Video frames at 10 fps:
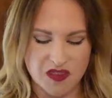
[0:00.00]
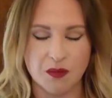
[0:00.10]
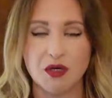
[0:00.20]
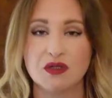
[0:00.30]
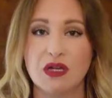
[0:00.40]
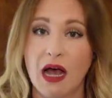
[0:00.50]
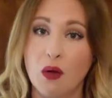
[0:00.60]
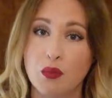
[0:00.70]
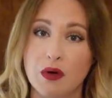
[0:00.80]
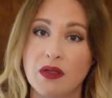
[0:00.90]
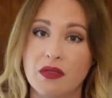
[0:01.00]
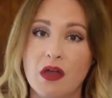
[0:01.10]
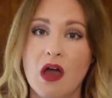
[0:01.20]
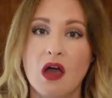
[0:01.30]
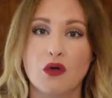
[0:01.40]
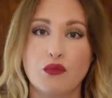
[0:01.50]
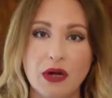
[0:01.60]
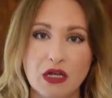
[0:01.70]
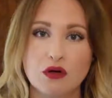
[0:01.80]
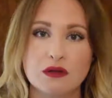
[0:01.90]
supposed to help with
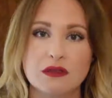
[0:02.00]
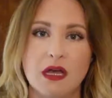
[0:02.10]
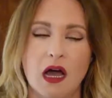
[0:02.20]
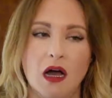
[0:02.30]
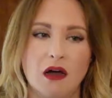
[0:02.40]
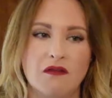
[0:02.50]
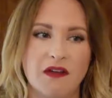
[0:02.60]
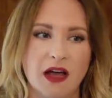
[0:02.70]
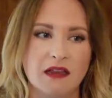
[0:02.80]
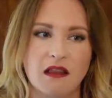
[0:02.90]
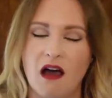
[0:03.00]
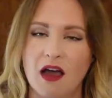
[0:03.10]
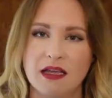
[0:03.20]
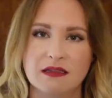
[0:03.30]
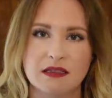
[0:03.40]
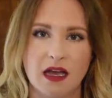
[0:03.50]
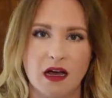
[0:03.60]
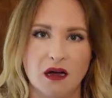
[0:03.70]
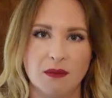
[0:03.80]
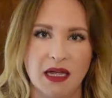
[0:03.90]
wrinkles, fine lines,
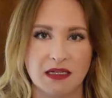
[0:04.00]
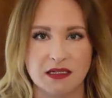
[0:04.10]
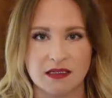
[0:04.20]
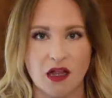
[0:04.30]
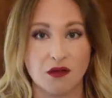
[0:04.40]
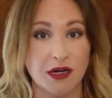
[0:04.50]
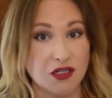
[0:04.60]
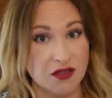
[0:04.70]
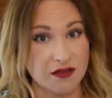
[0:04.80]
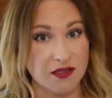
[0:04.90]
and discoloration.